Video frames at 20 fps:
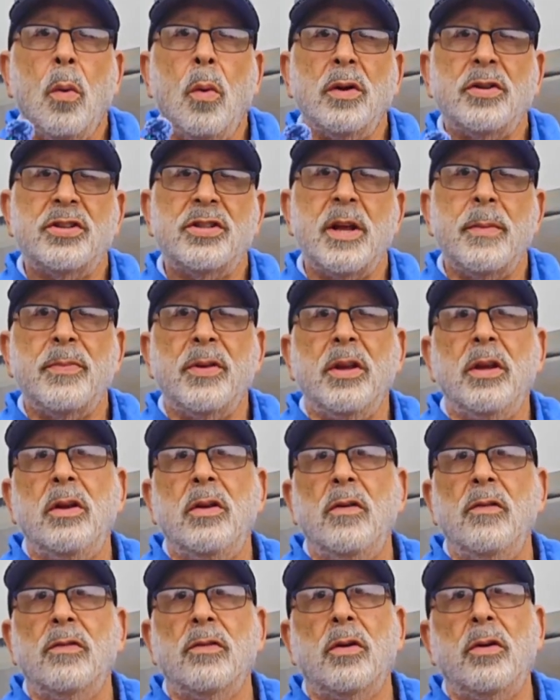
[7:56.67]
What's something
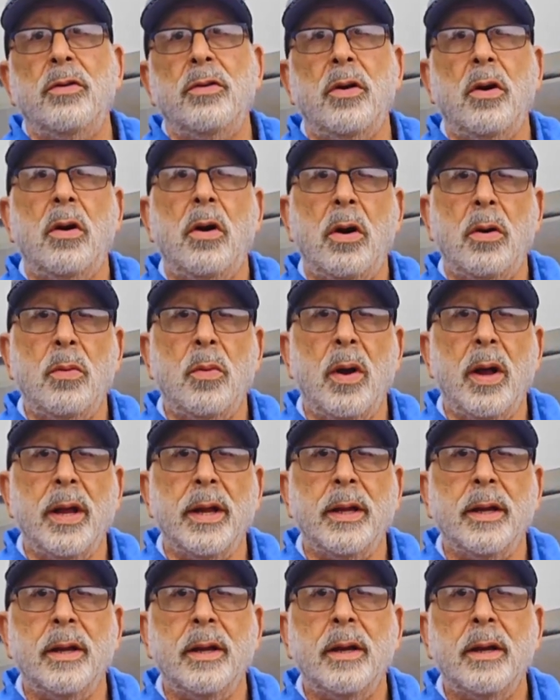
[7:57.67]
you've learned the hard way?
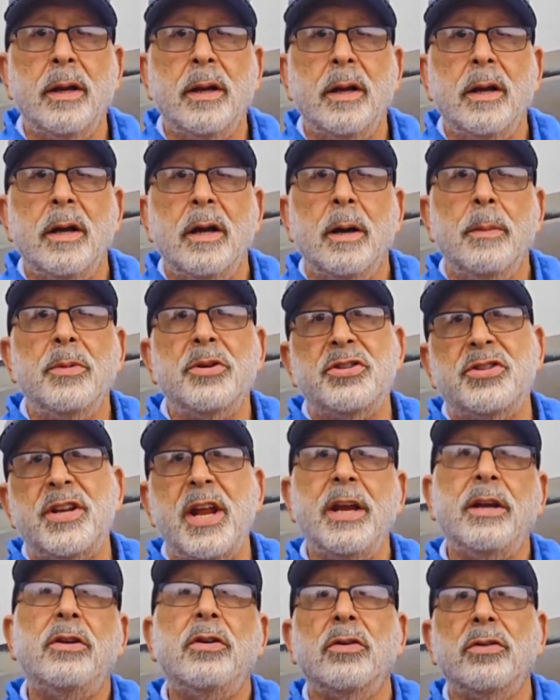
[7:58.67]
A
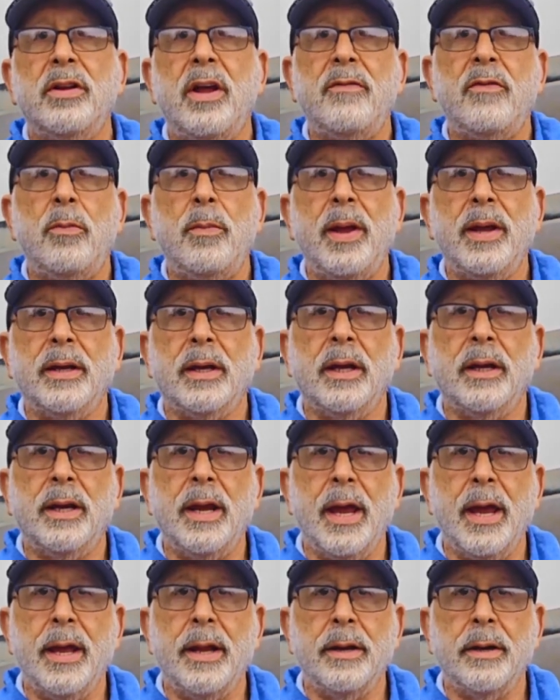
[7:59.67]
mistake you'll never make
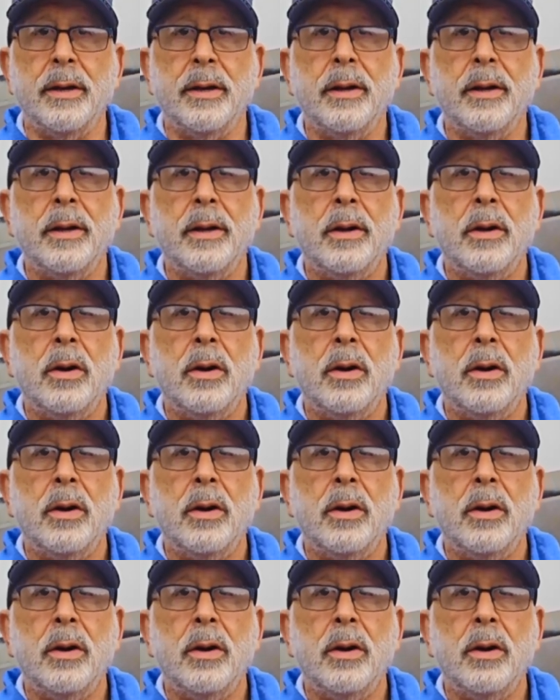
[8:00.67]
again?